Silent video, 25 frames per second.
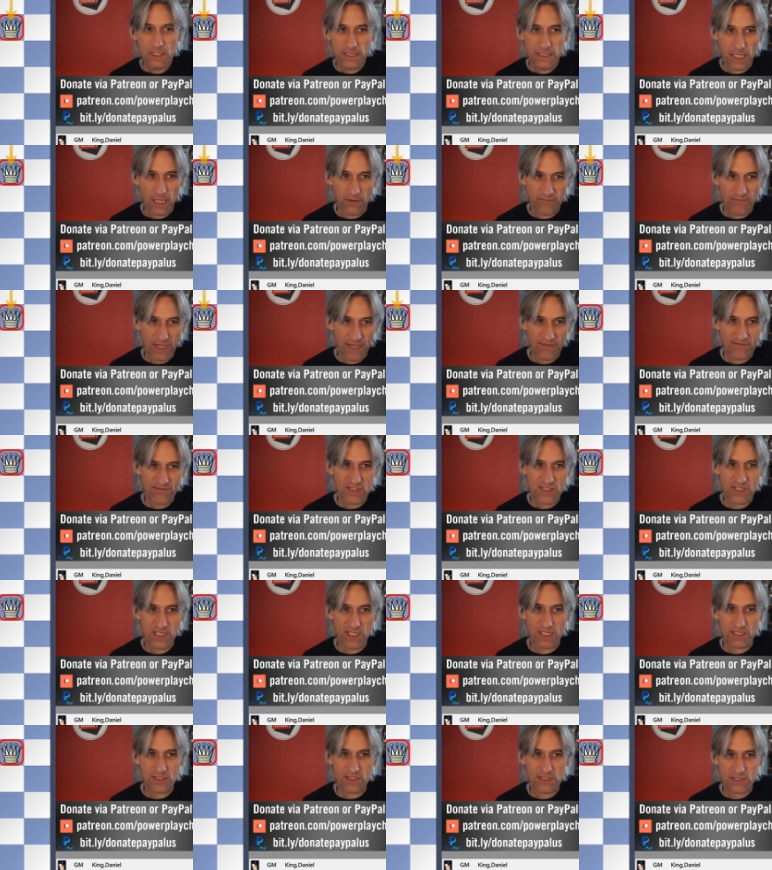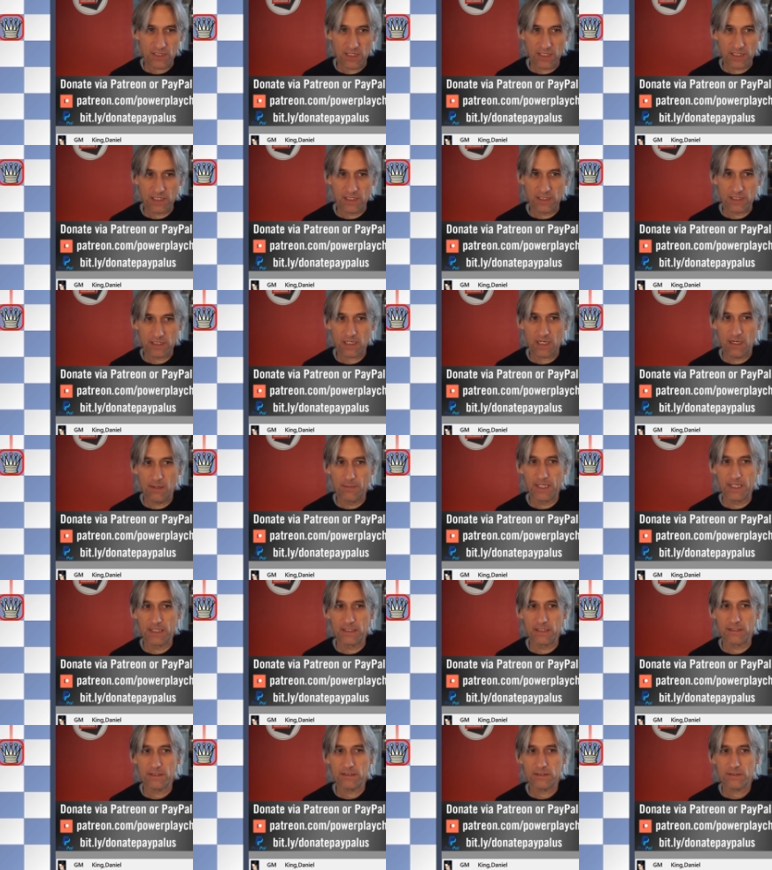Now if f6, I'm going to come
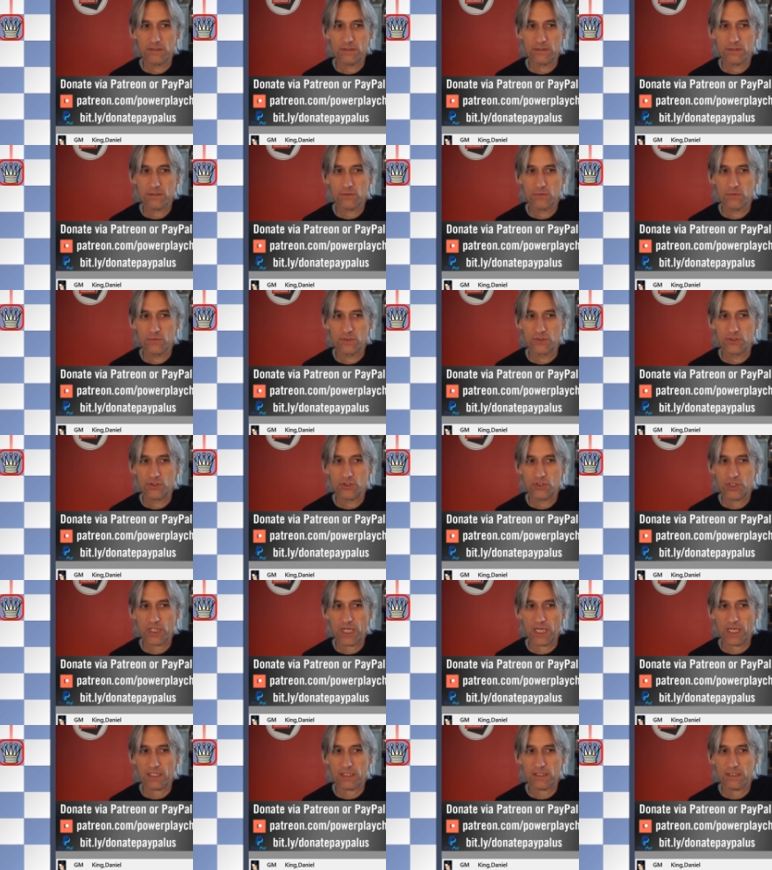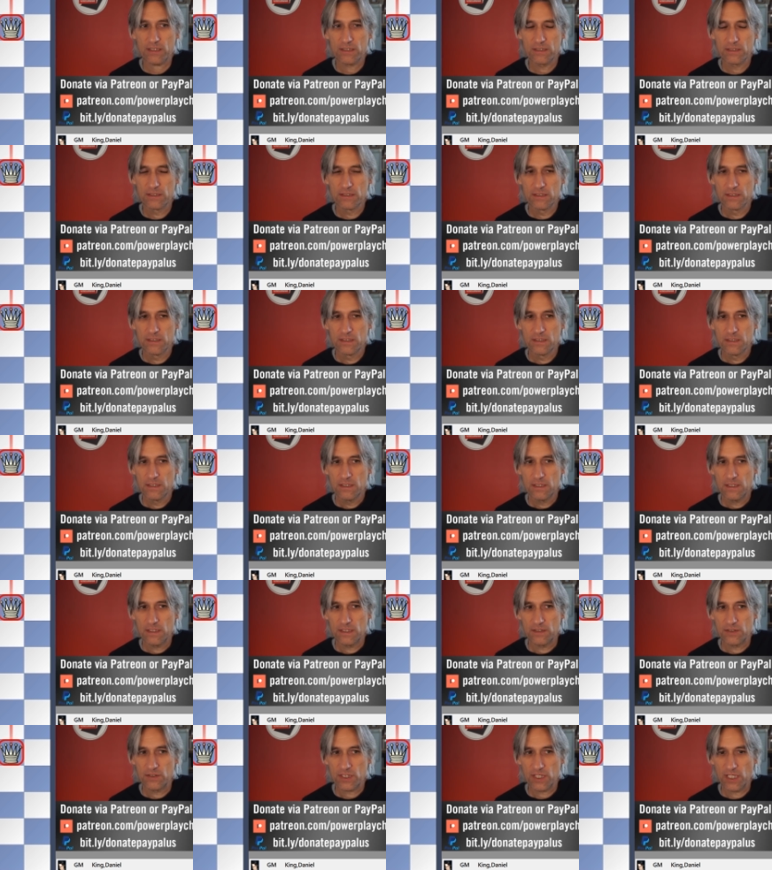in with check
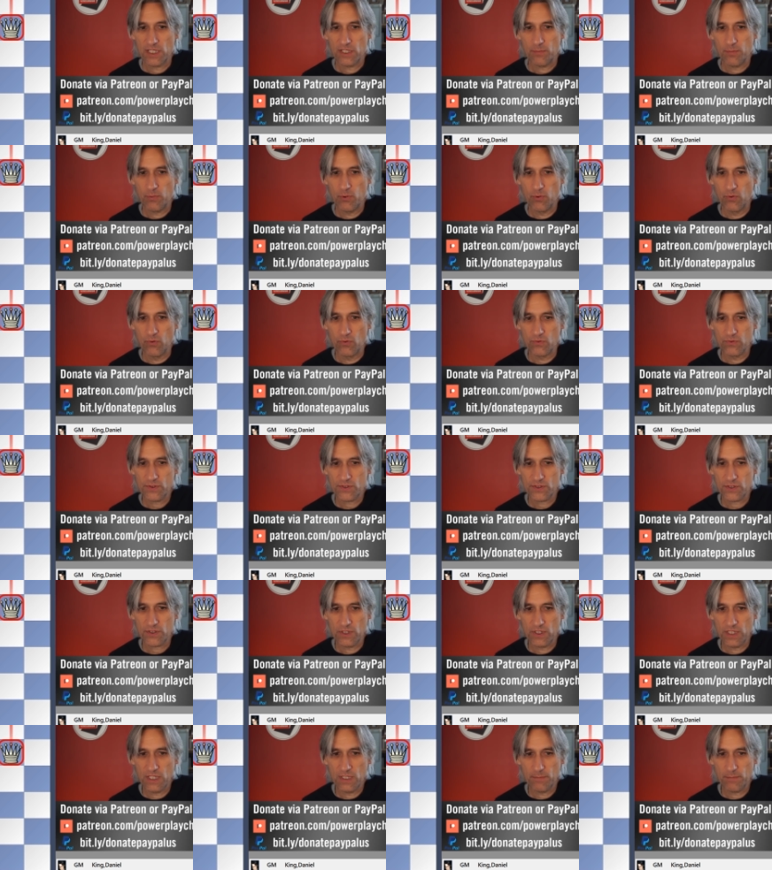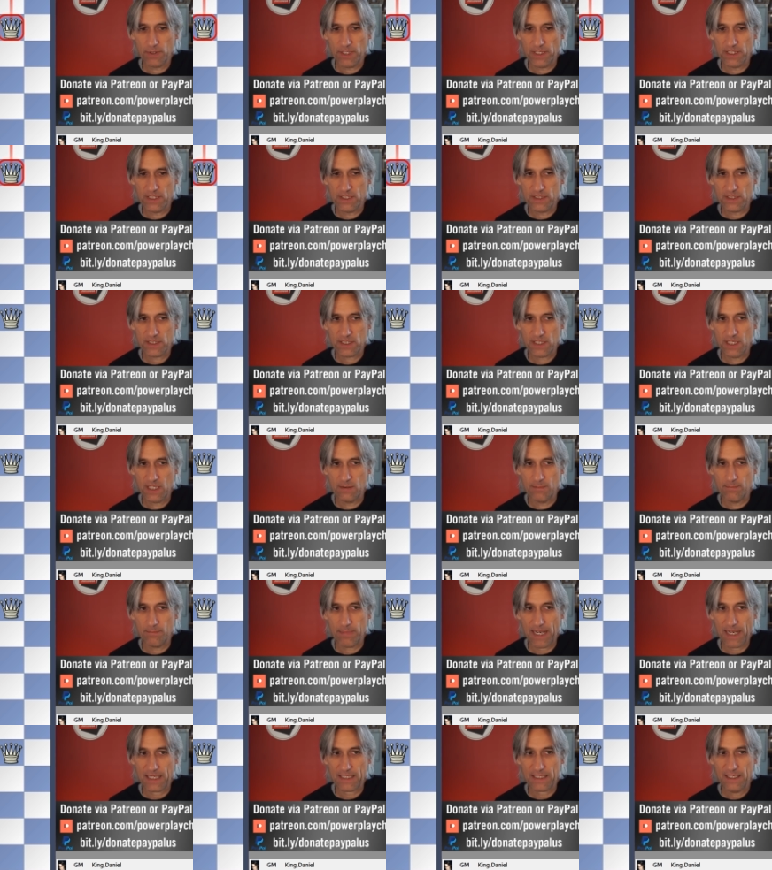and take a pawn. So he played his king
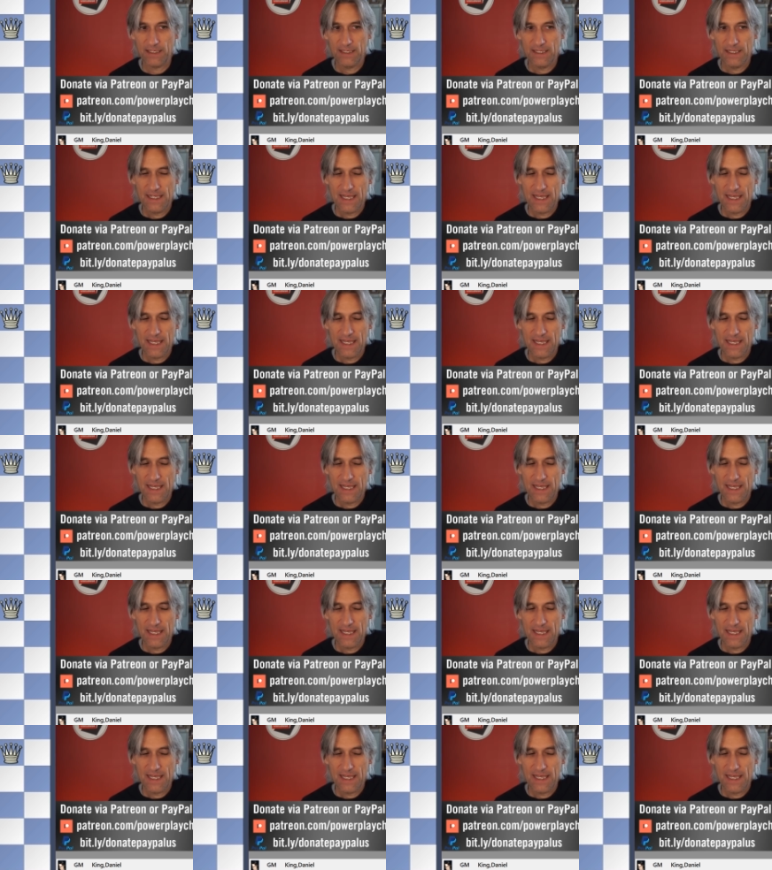back.